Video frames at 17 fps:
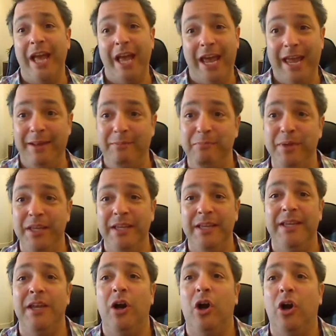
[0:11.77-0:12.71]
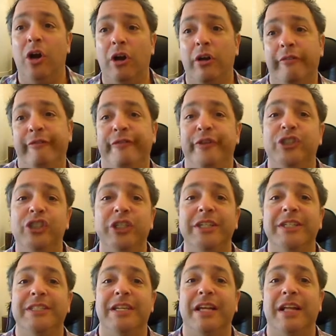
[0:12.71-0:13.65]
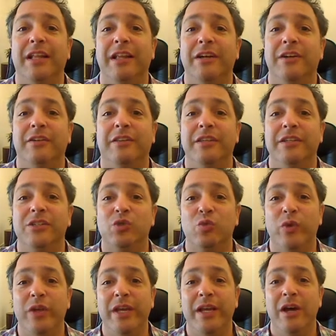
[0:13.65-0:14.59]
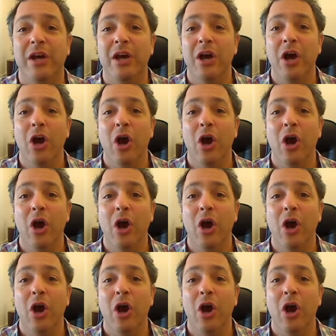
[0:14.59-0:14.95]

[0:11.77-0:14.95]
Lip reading: NBER, officially declared this week